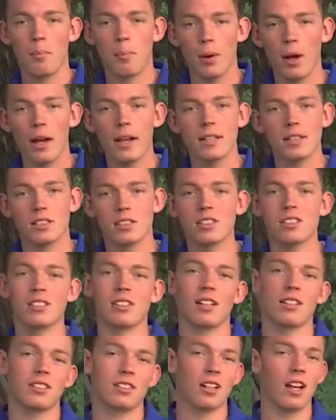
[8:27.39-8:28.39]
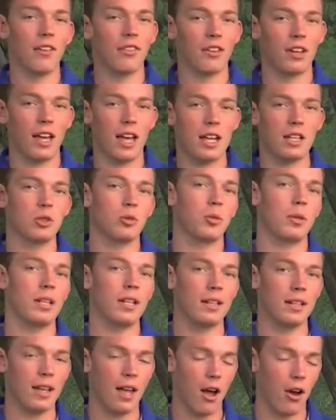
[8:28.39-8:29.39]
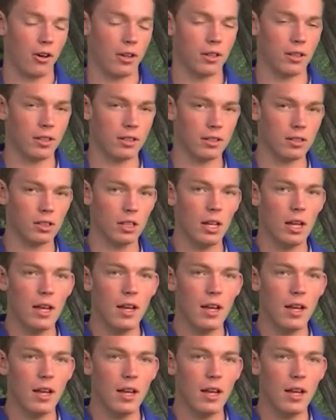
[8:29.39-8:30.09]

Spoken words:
But since that's not the case, we need calculus.